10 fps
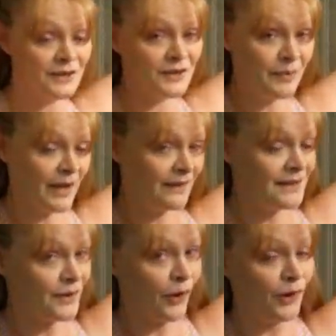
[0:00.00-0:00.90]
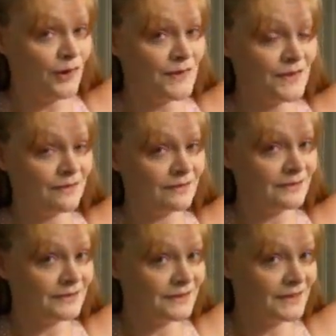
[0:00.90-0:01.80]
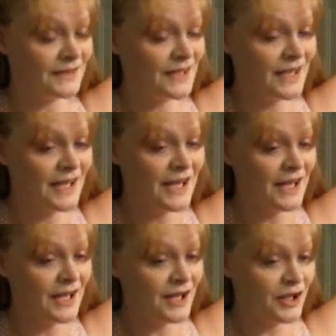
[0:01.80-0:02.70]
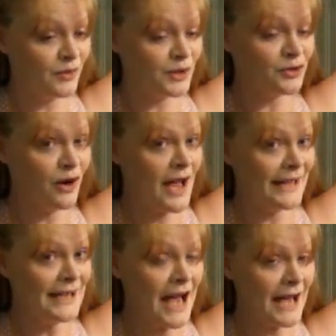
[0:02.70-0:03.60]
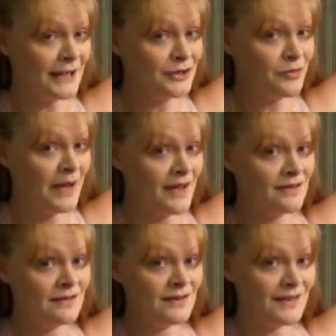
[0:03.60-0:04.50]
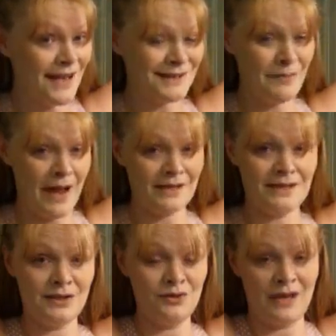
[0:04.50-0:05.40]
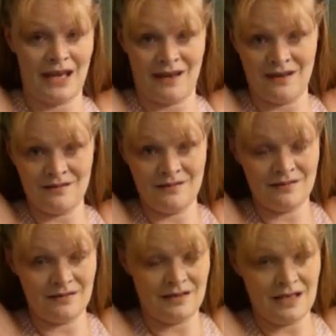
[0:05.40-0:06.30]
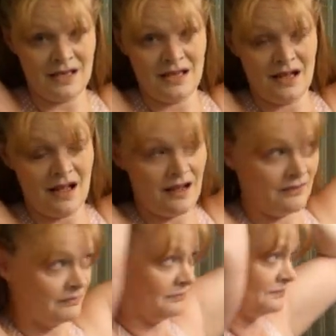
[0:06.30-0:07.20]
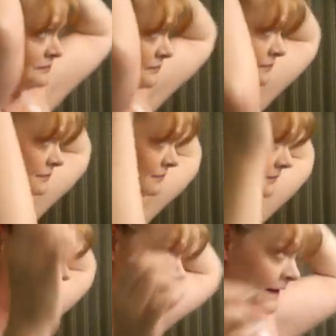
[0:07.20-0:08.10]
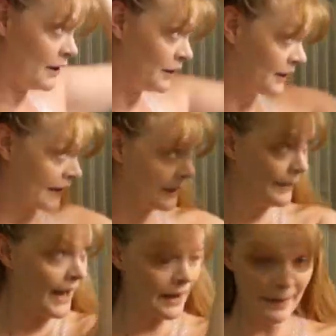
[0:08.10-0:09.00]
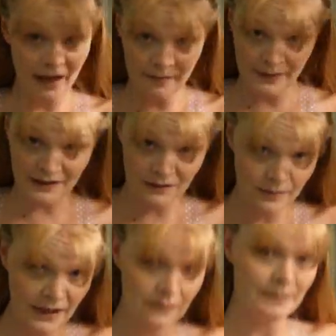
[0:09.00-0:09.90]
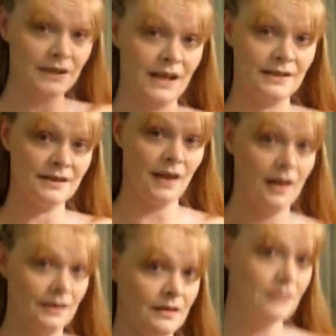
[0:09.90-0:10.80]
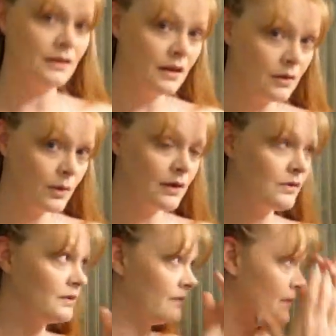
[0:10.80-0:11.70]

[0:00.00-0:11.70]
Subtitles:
Just pin these curls. You want to try and hide your pins as best as you can. And they are going to like pop up a little bit, but that's kind of the look we're going